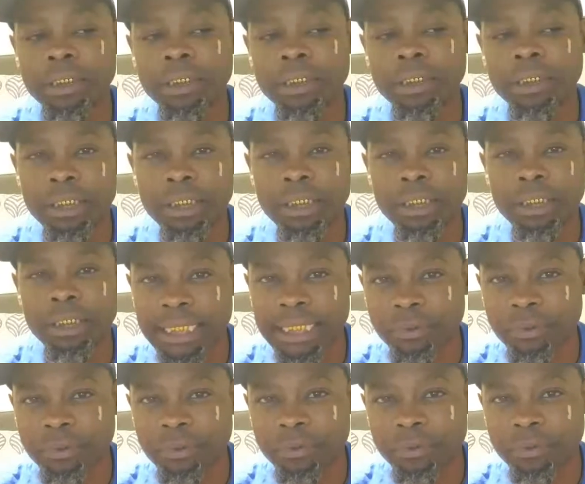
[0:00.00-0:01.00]
good
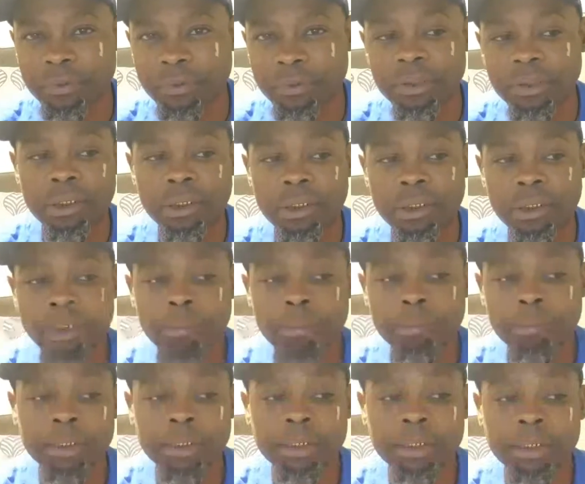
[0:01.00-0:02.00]
examples, but
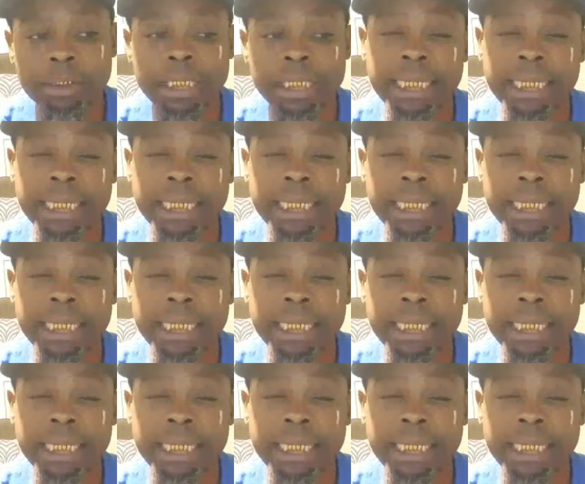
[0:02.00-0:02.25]
it what they